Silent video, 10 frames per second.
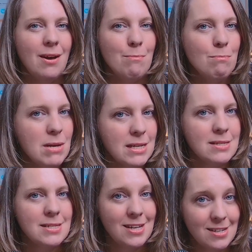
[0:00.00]

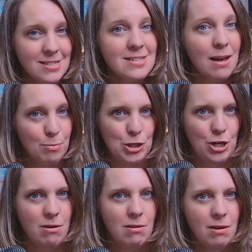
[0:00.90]

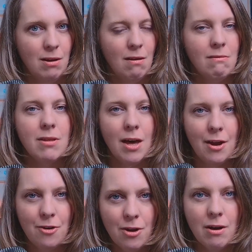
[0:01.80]
misconception that
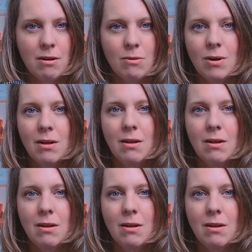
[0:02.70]
know,